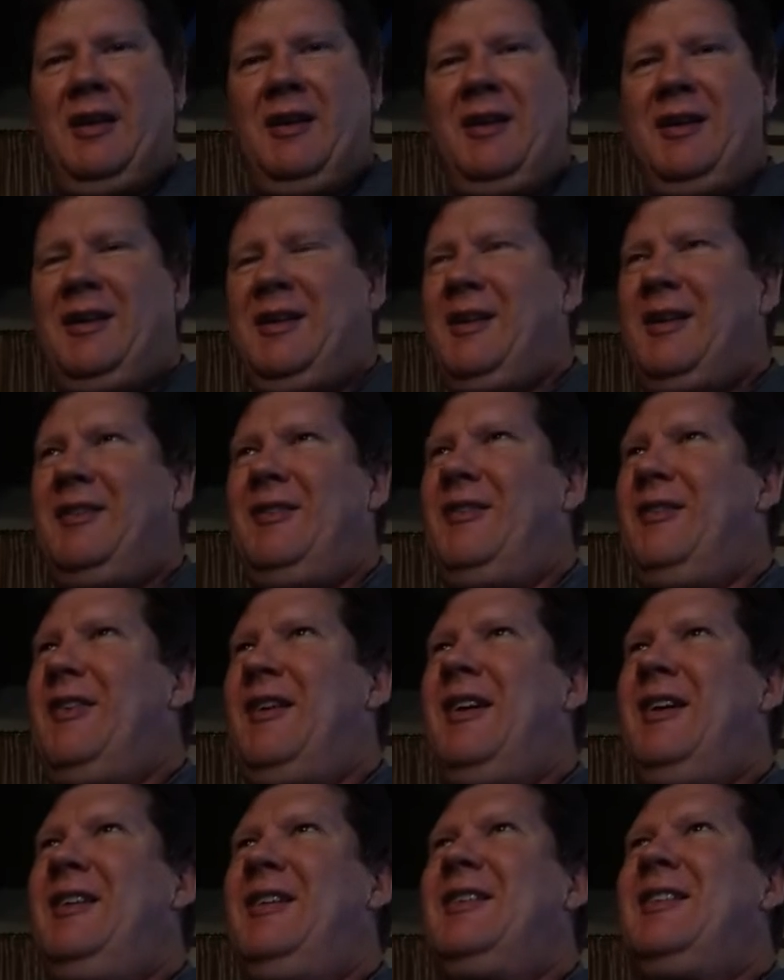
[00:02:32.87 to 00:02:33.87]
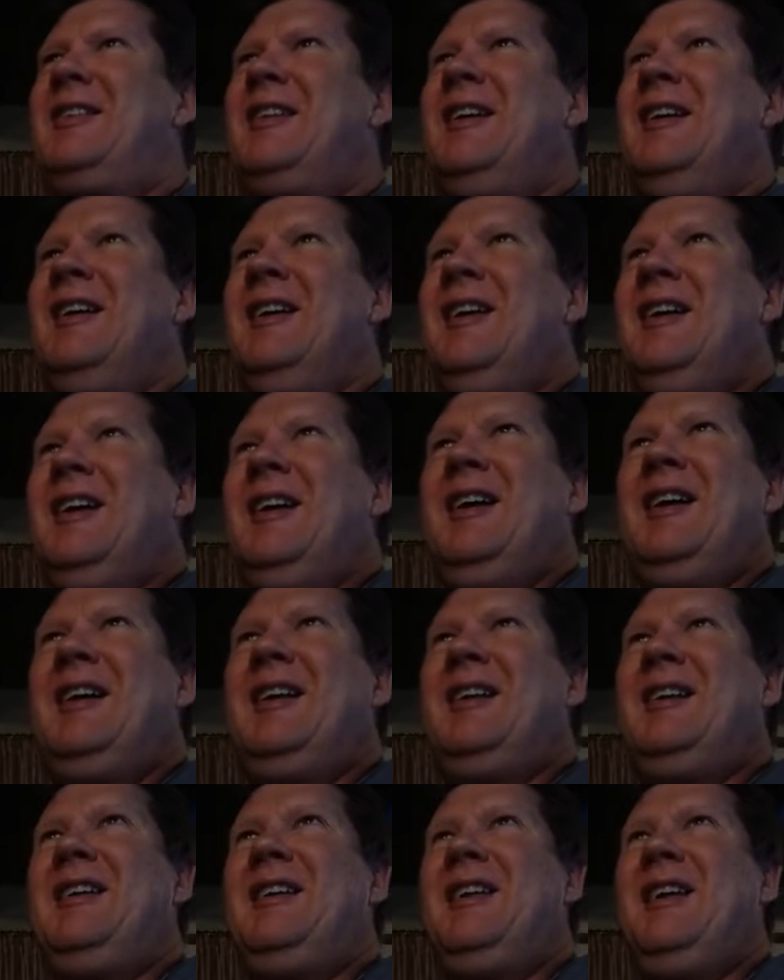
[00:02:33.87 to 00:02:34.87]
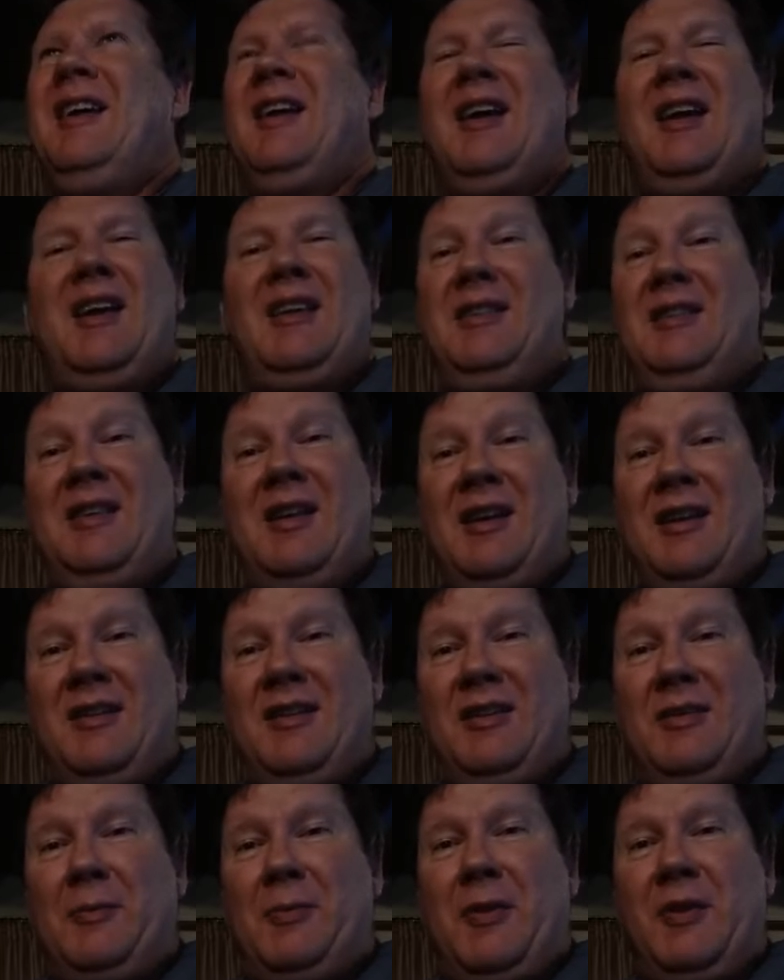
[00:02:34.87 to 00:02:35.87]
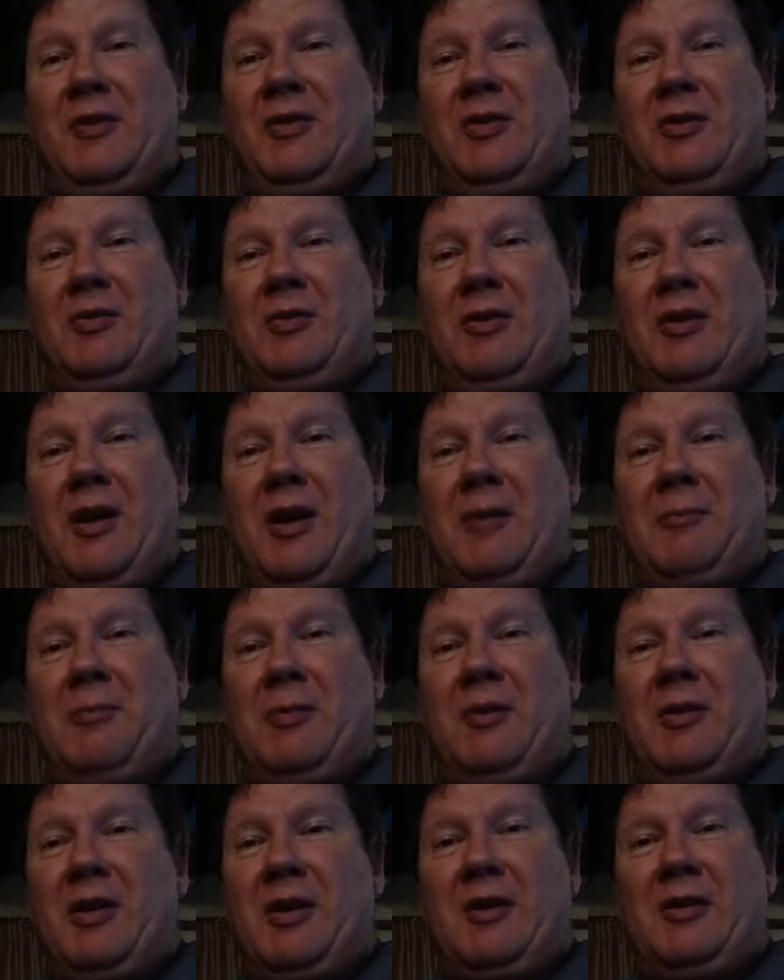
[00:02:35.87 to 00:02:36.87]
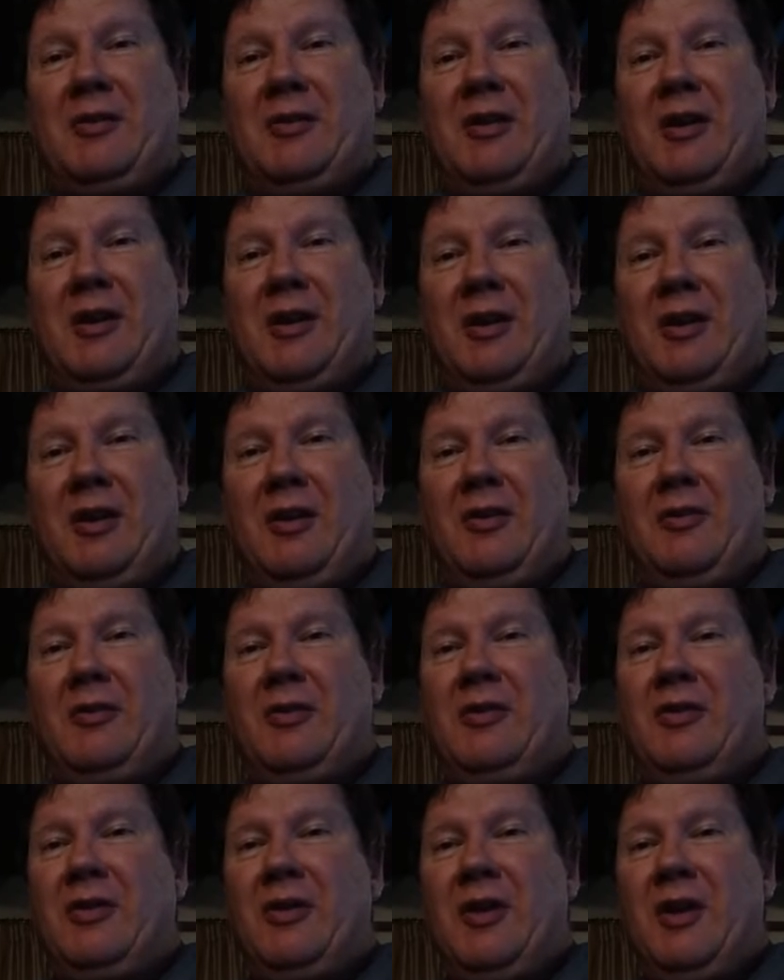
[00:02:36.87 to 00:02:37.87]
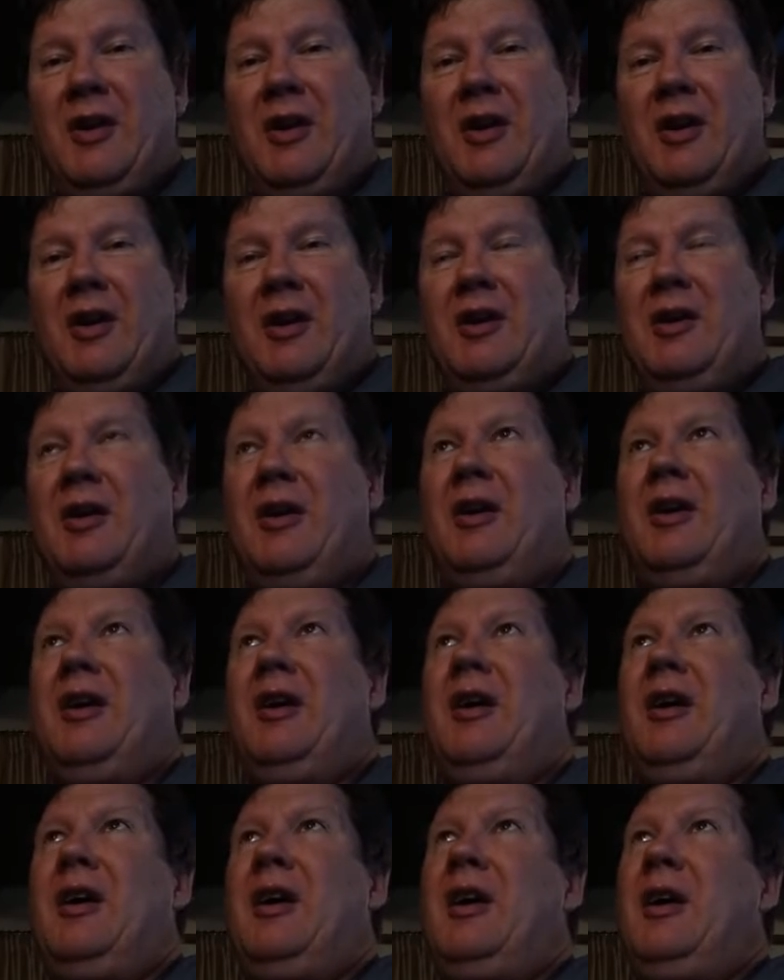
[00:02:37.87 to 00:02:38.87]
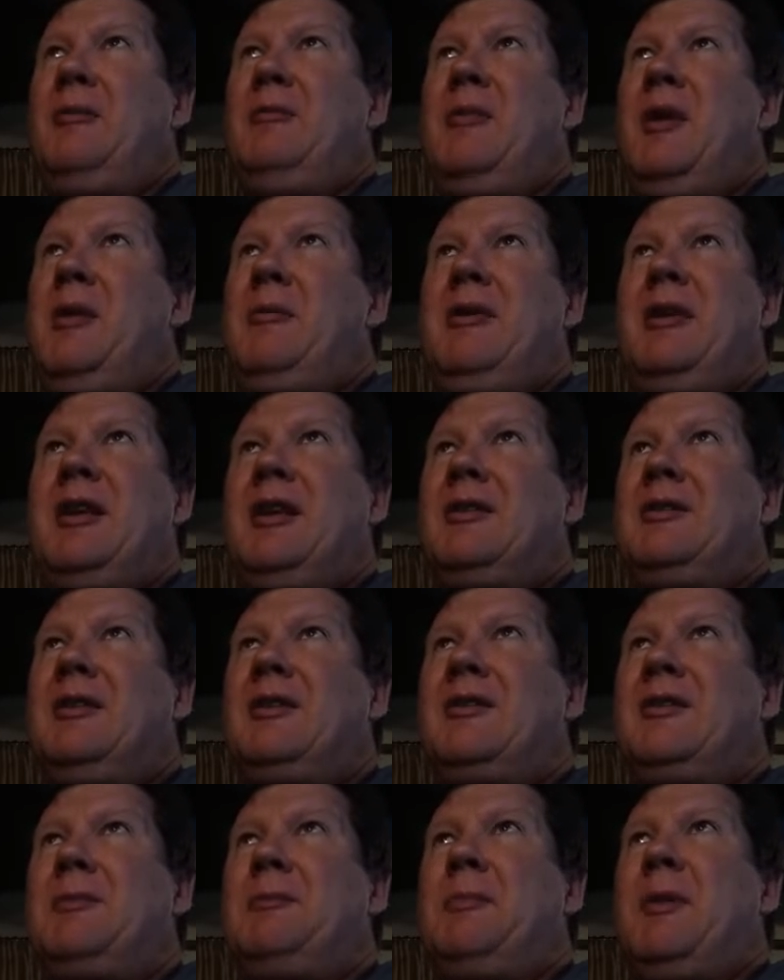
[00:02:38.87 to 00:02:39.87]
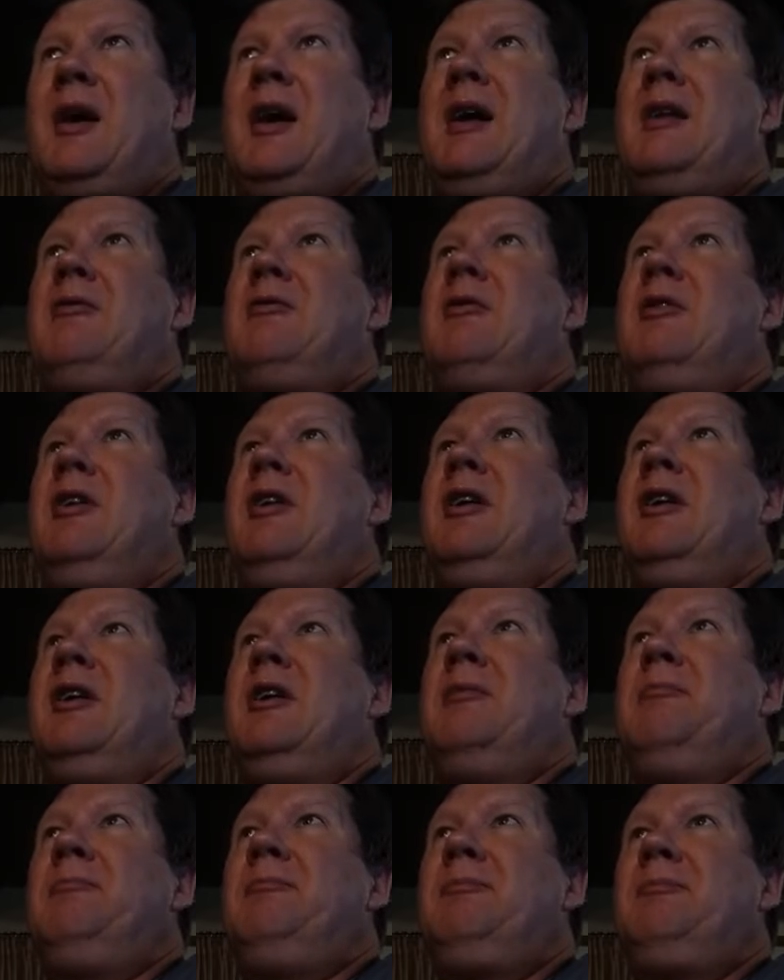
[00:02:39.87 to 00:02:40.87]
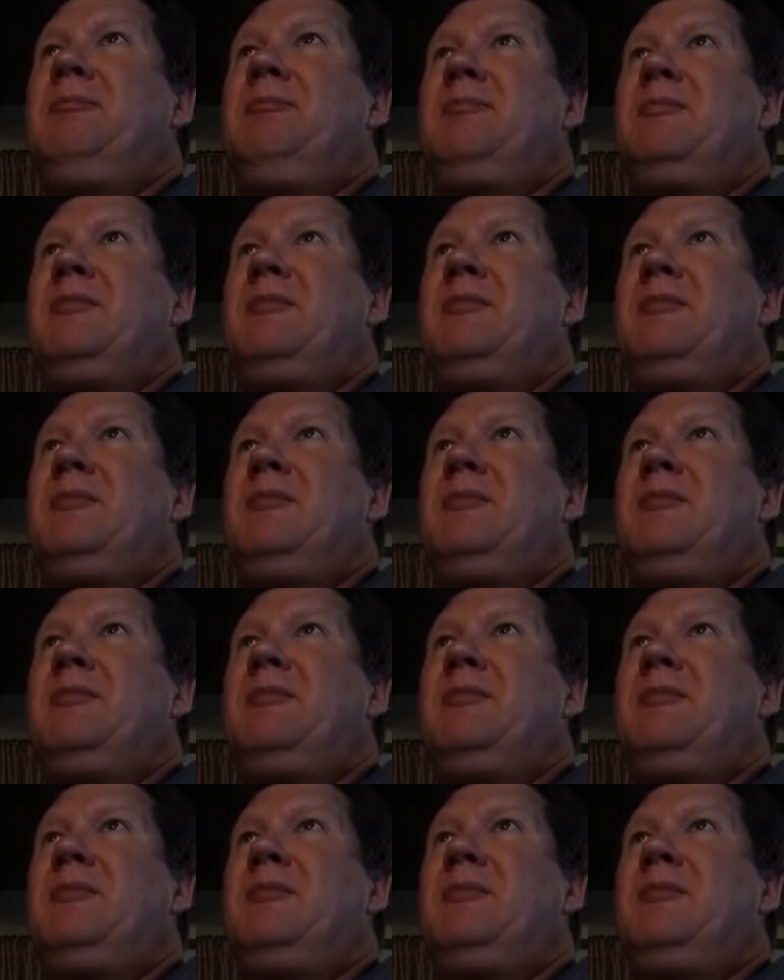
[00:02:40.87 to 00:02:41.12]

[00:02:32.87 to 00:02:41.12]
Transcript: it was, it, and none of the pitches were that particularly close. You know, I, I, maybe that's a spot where